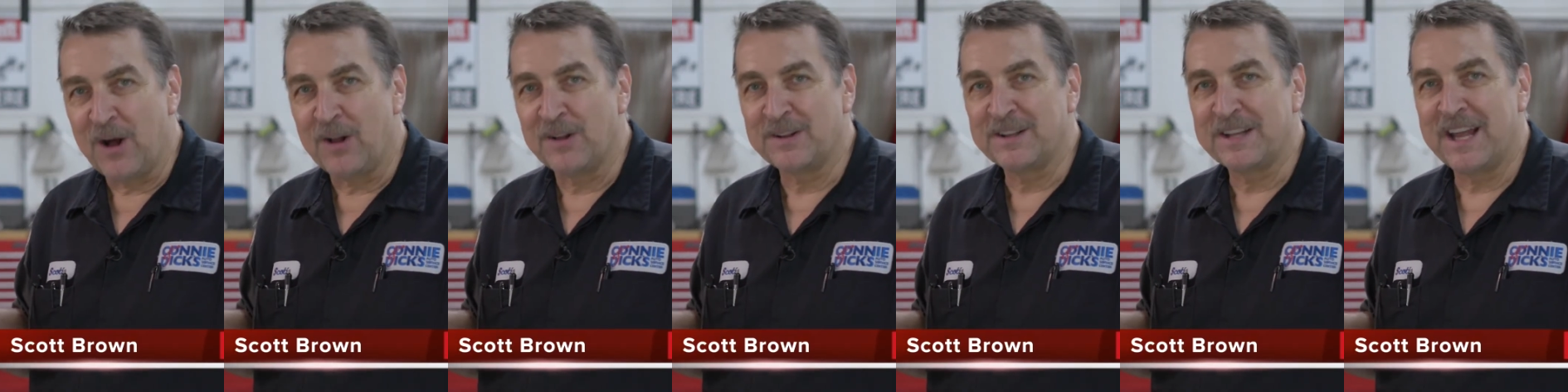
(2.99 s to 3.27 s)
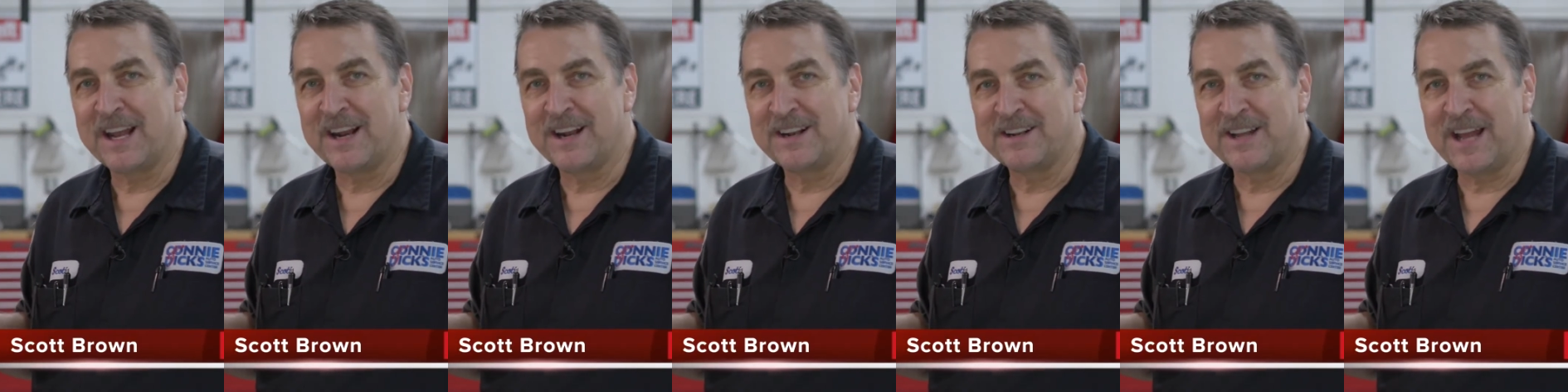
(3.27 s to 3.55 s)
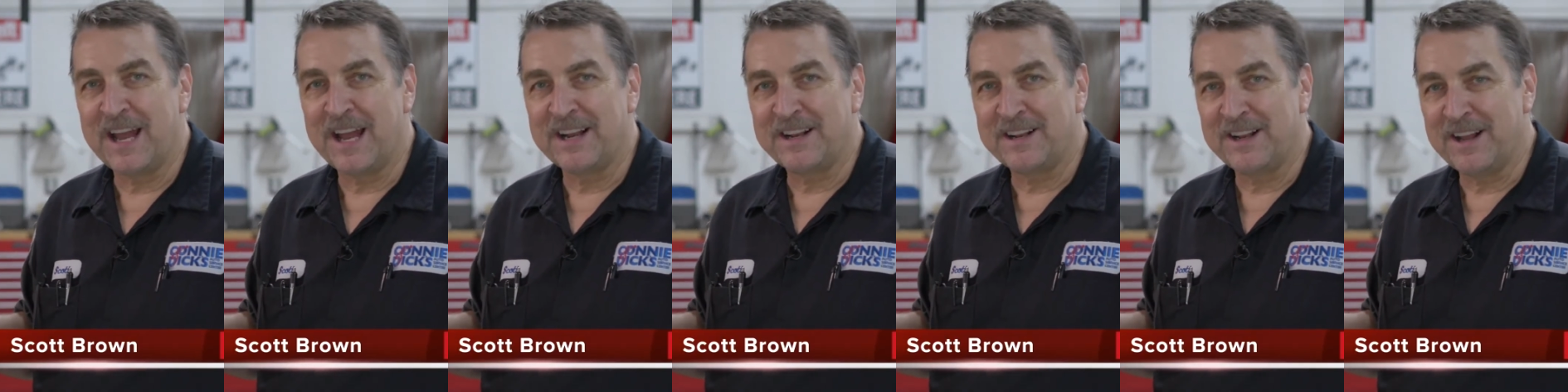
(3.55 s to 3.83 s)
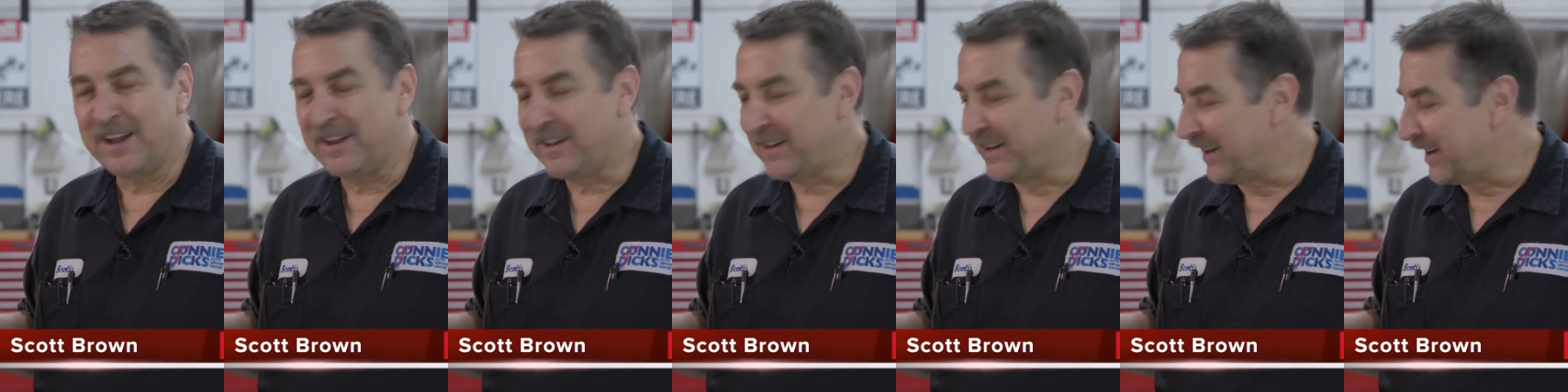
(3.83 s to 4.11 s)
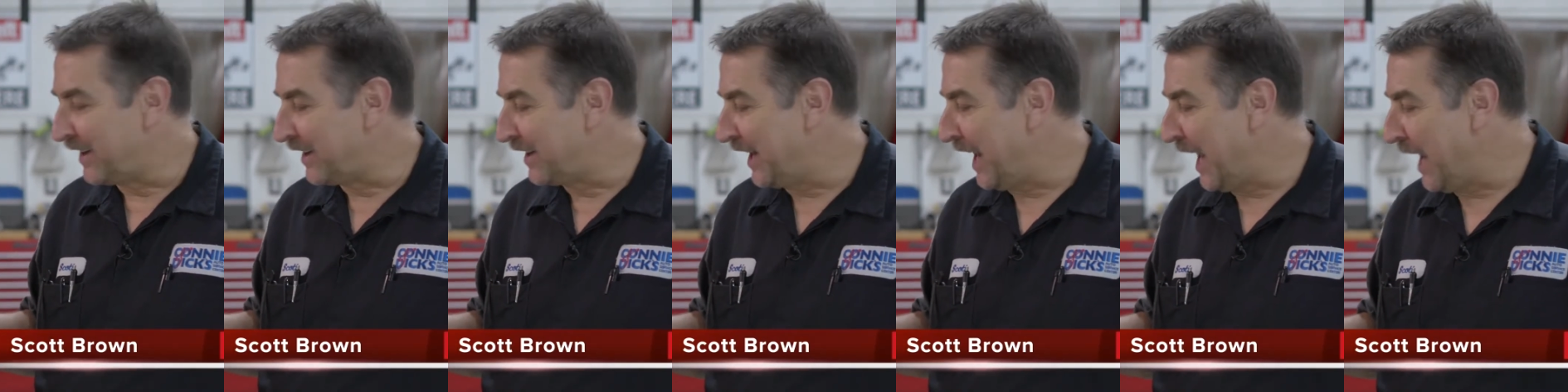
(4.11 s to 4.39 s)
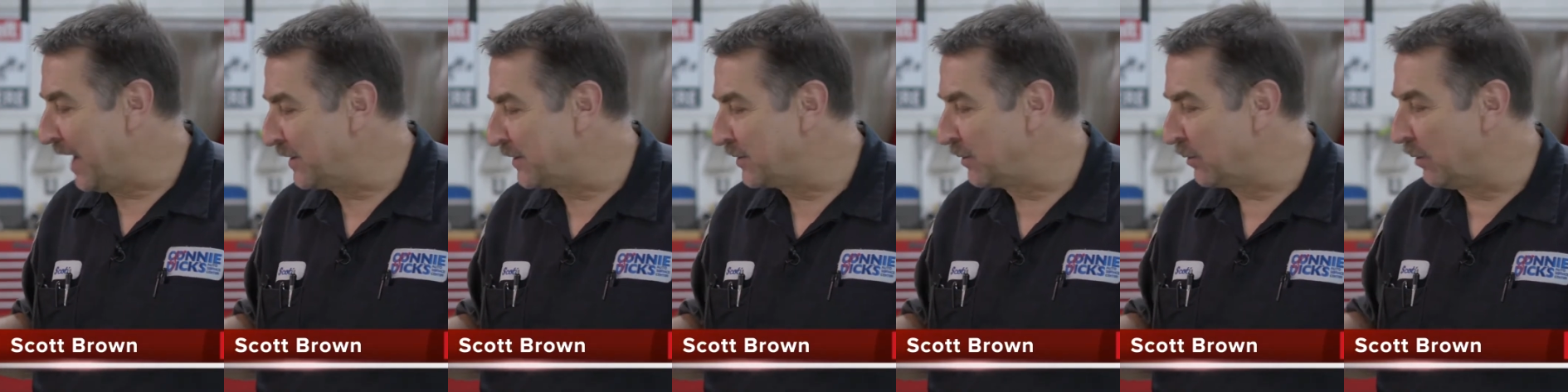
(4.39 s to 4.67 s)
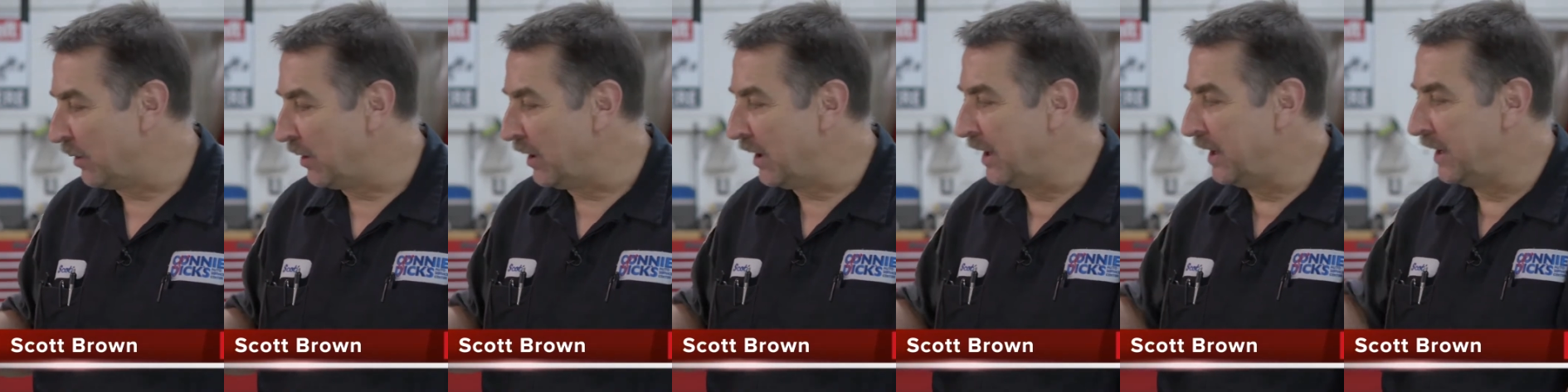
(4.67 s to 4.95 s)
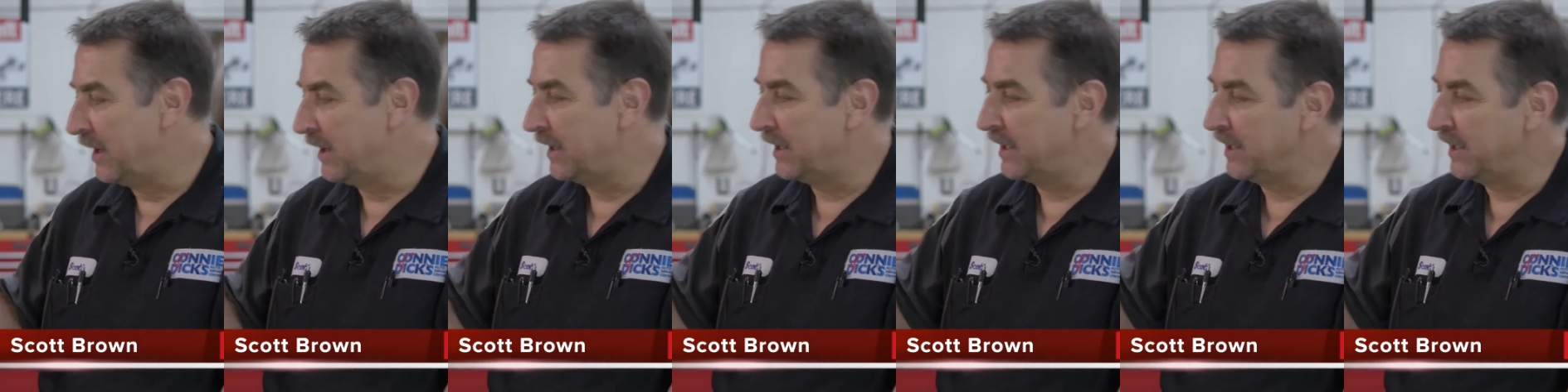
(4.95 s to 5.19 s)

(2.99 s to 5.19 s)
ALLDATA Diagnostics scan tool.